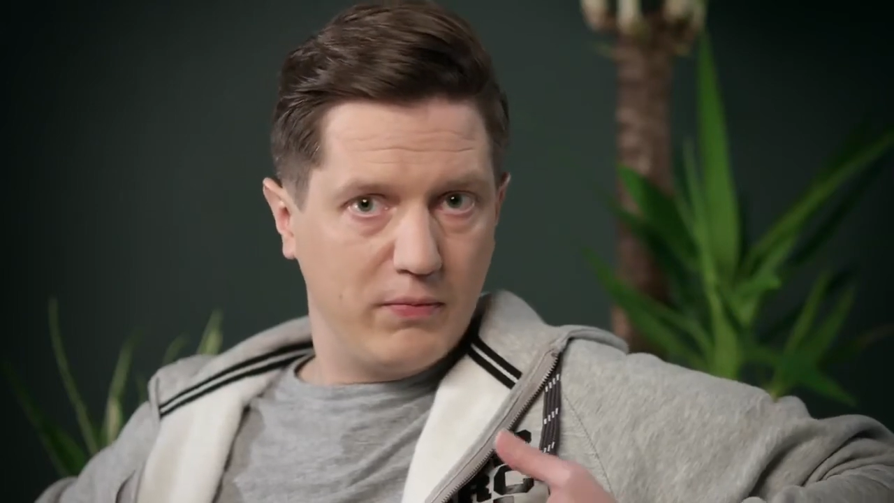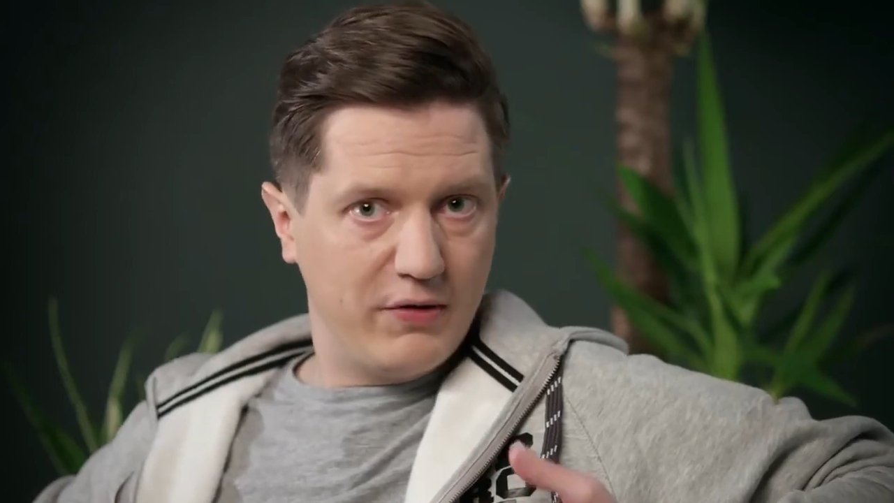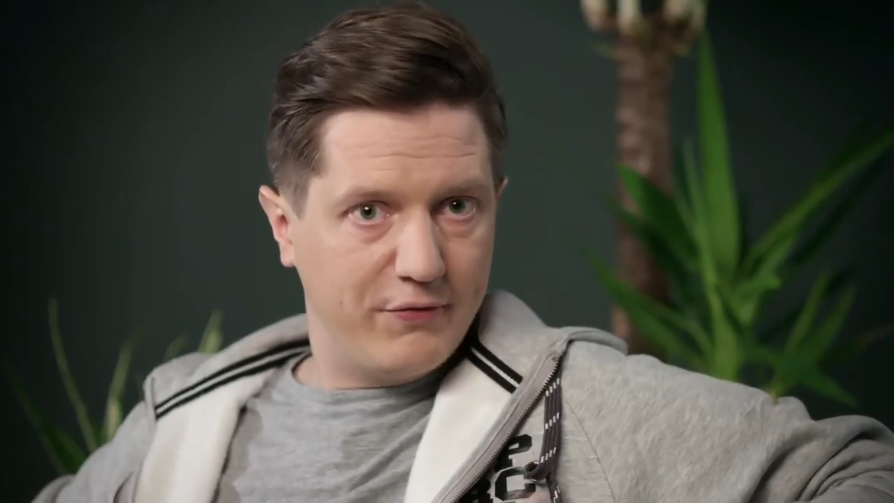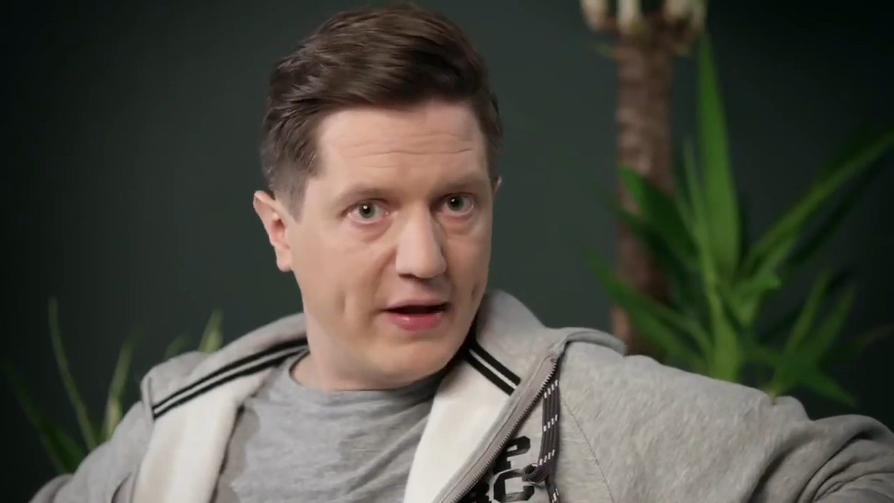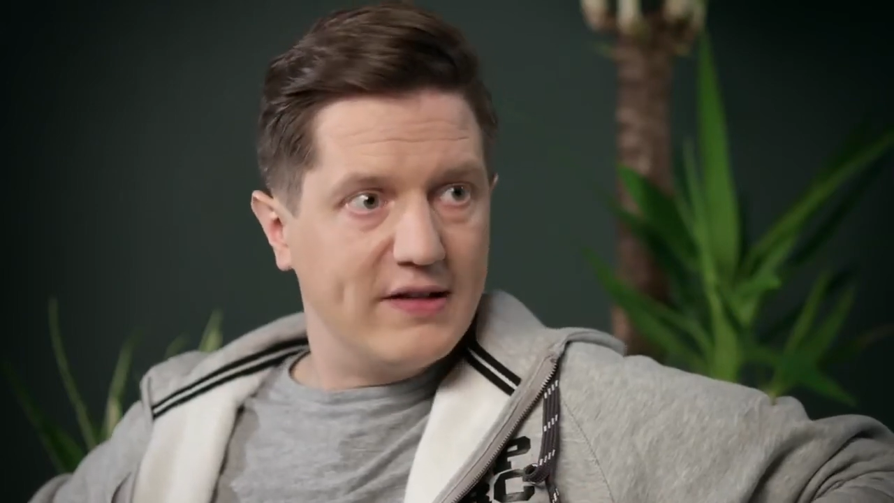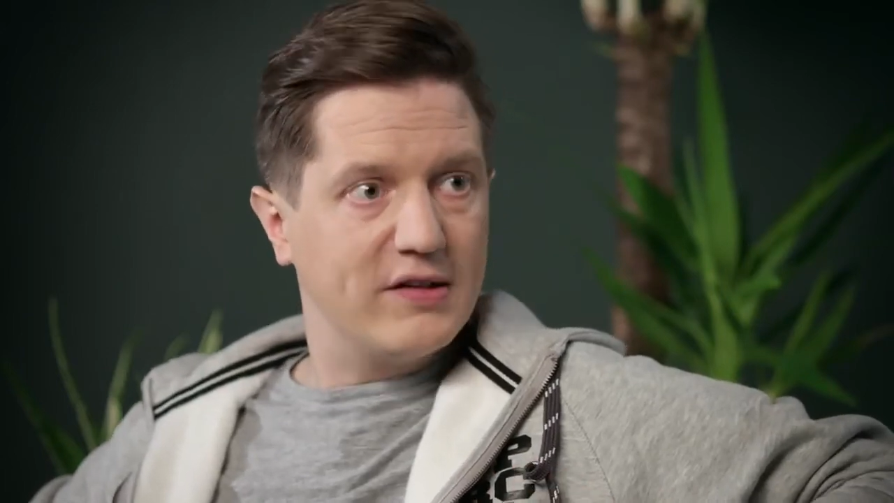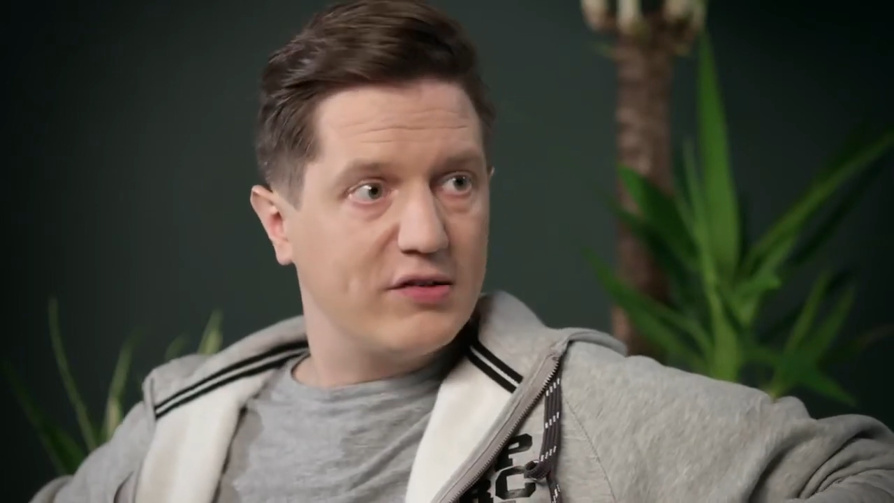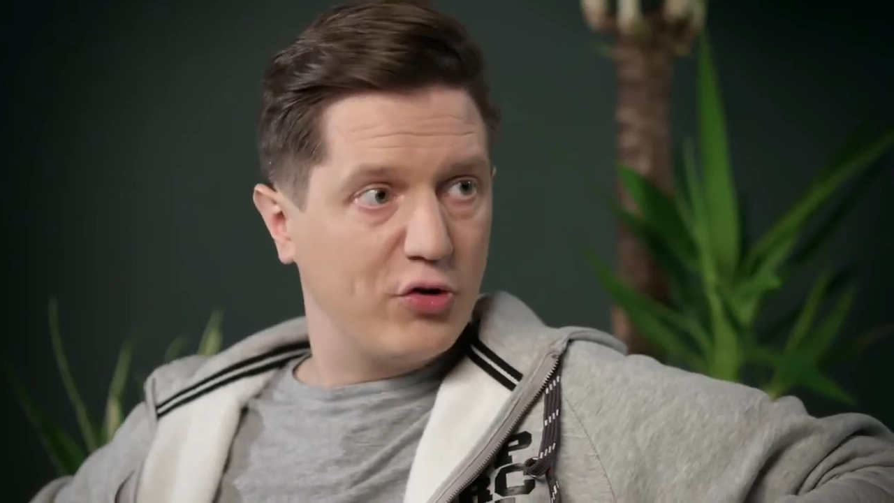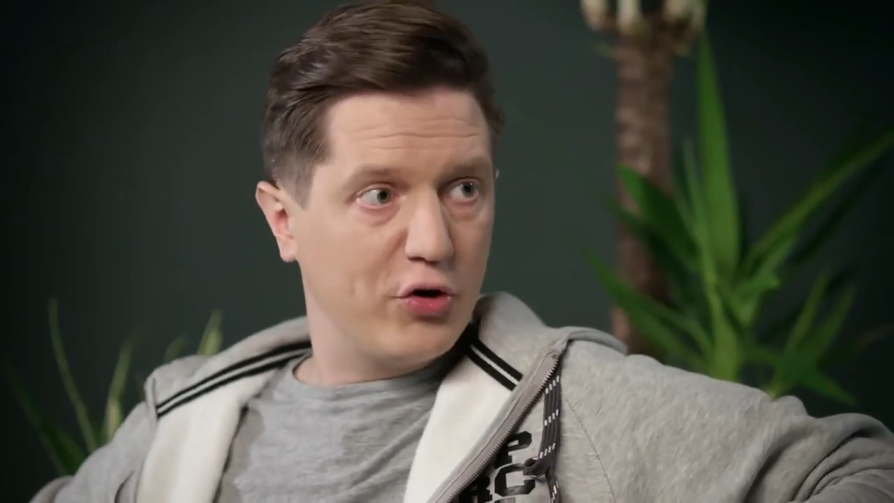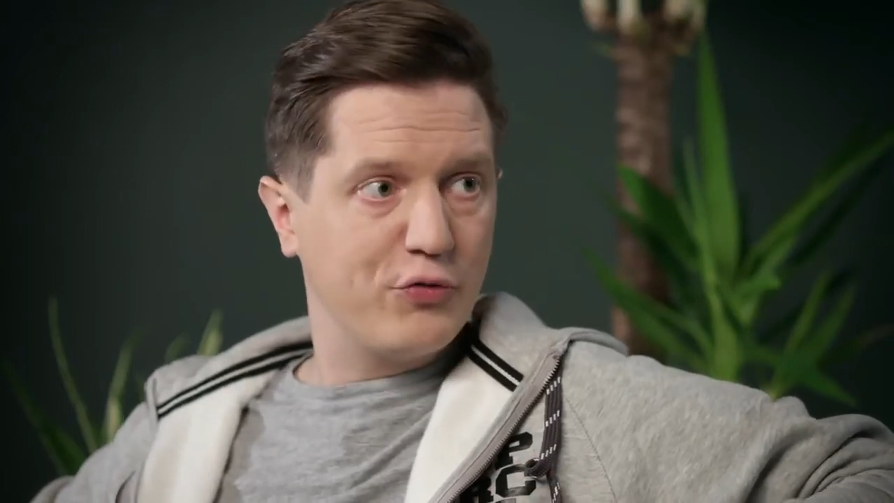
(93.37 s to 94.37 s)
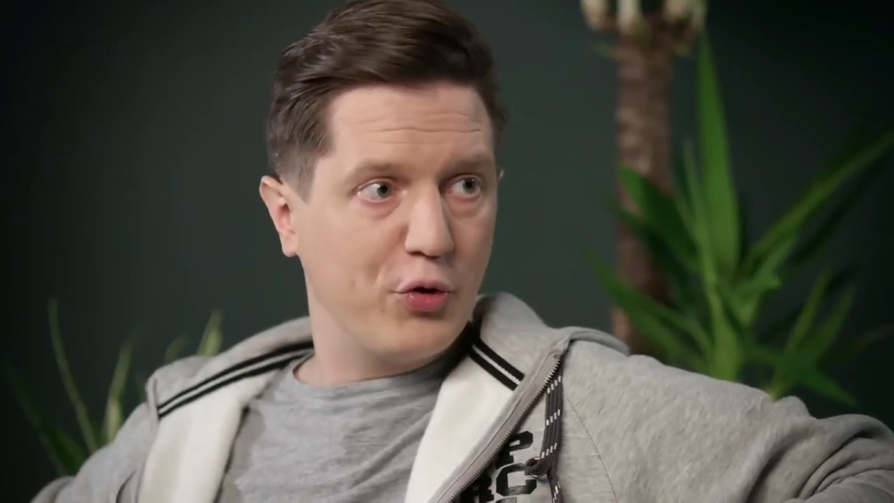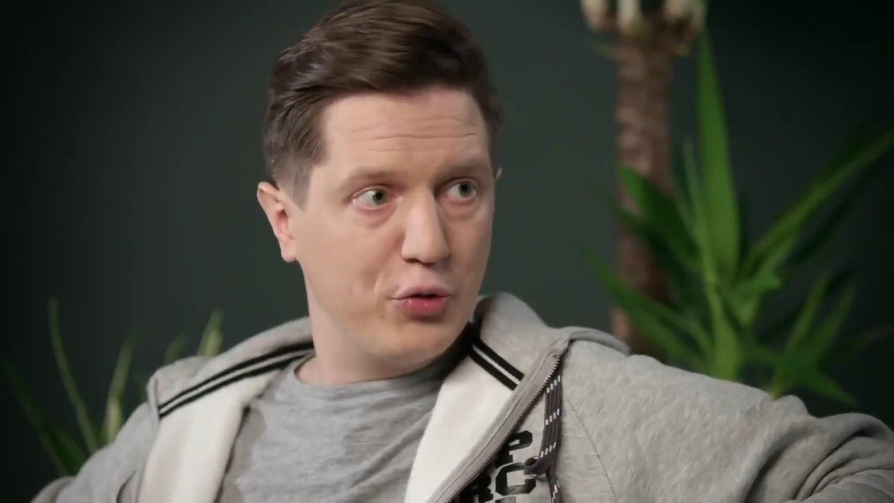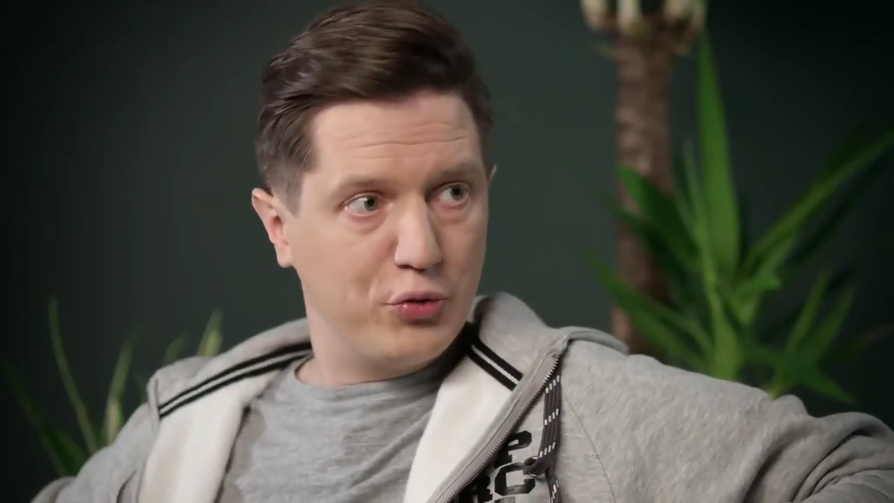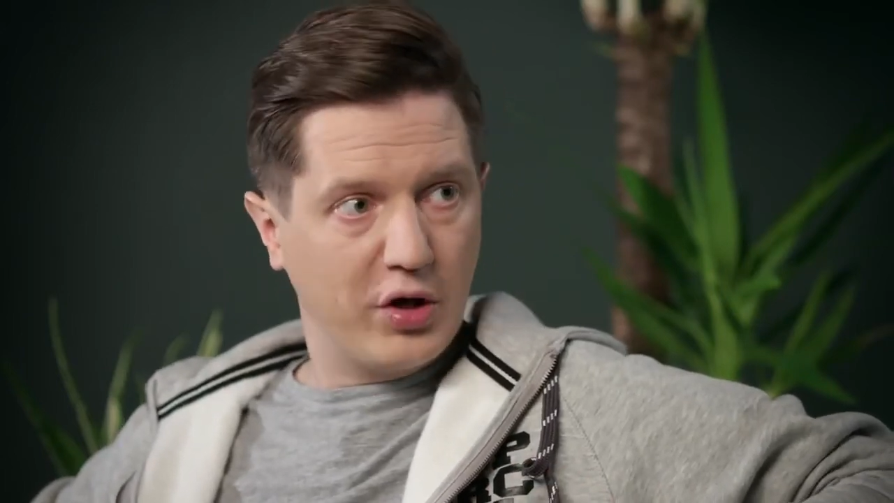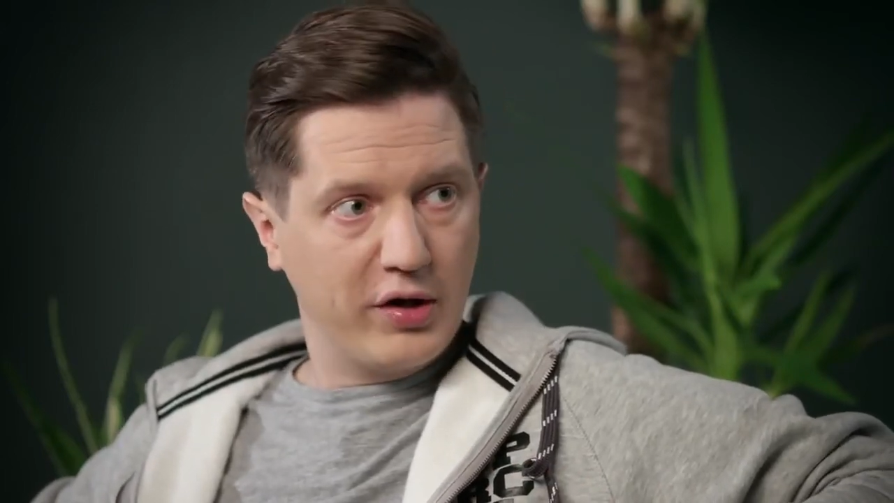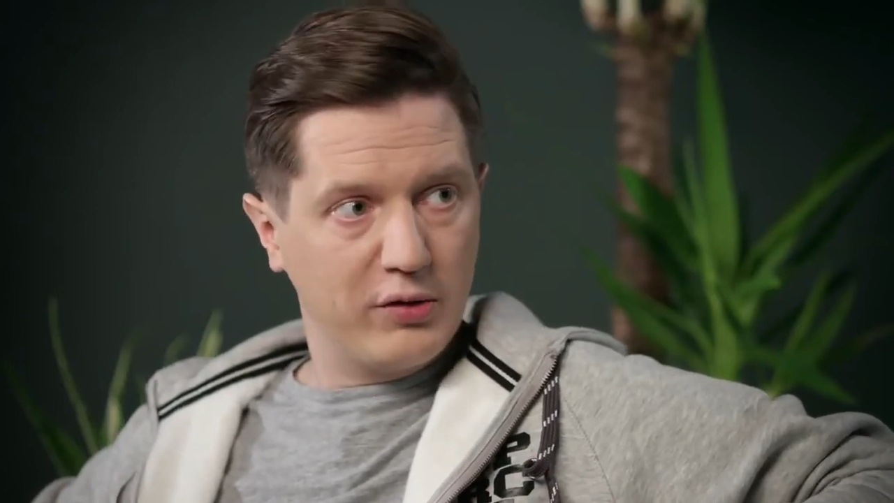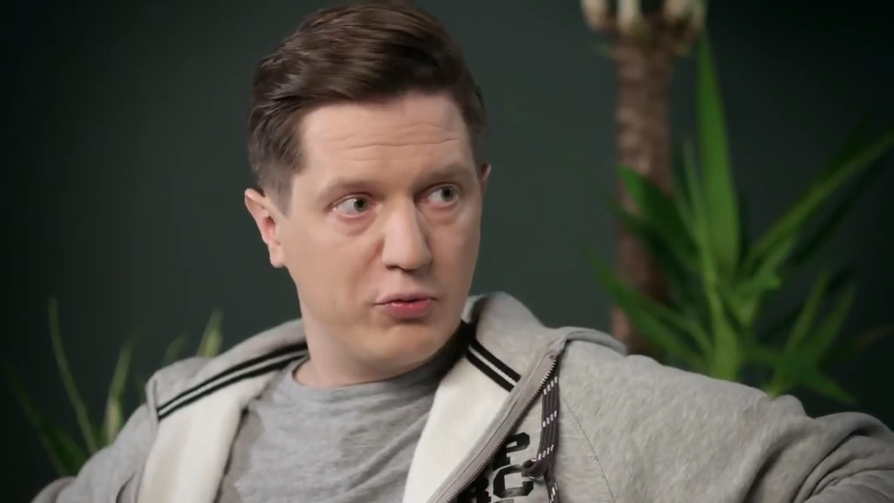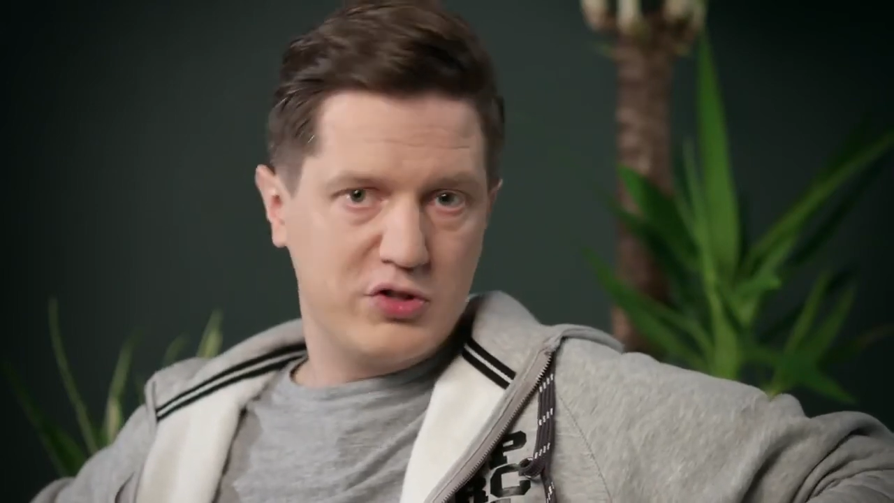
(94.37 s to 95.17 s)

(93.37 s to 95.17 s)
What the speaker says: defenses search for a new target,